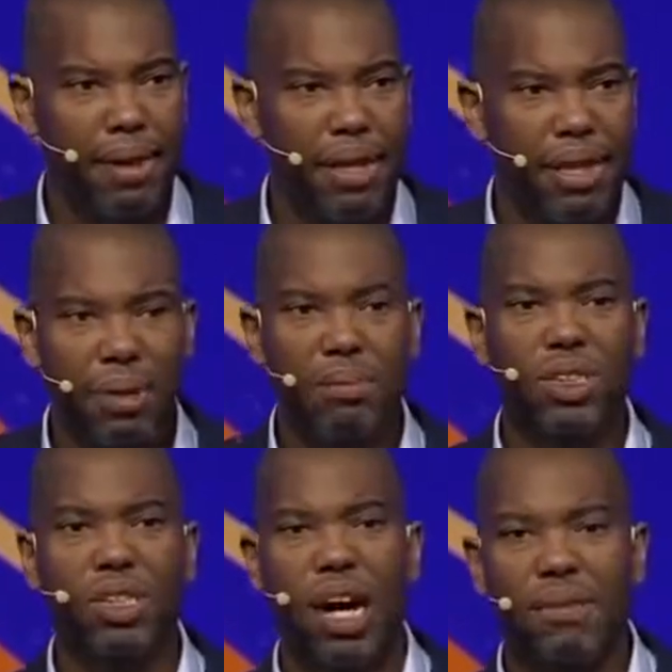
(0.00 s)
They were the
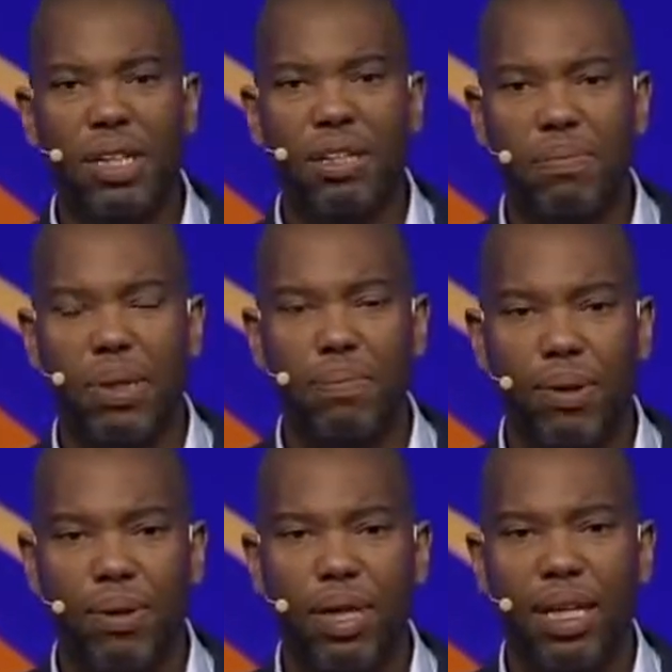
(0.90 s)
majority of the
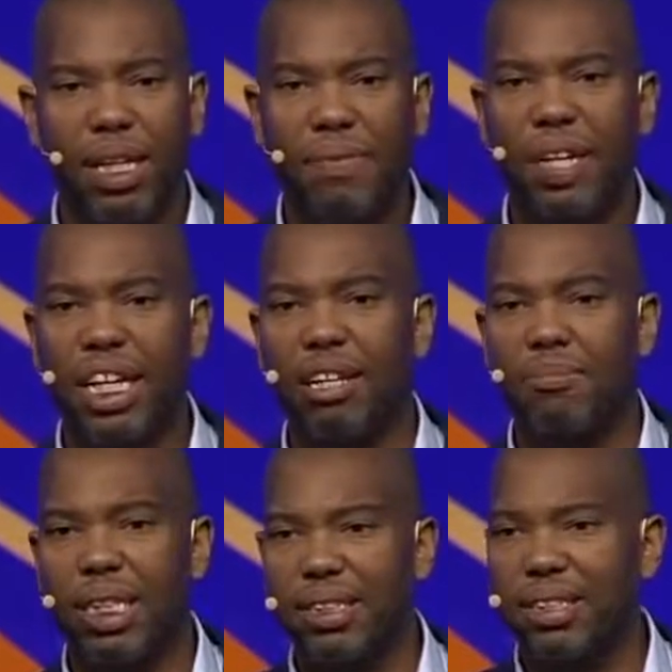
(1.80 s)
people living in
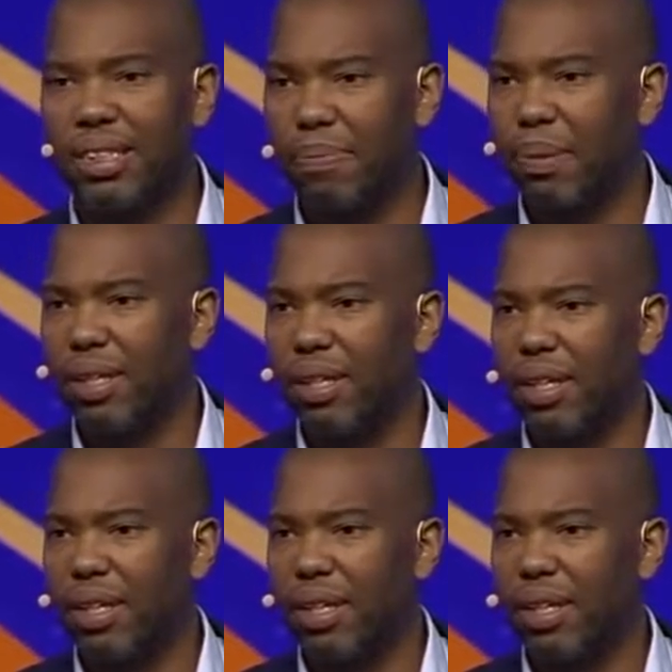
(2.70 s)
Mississippi.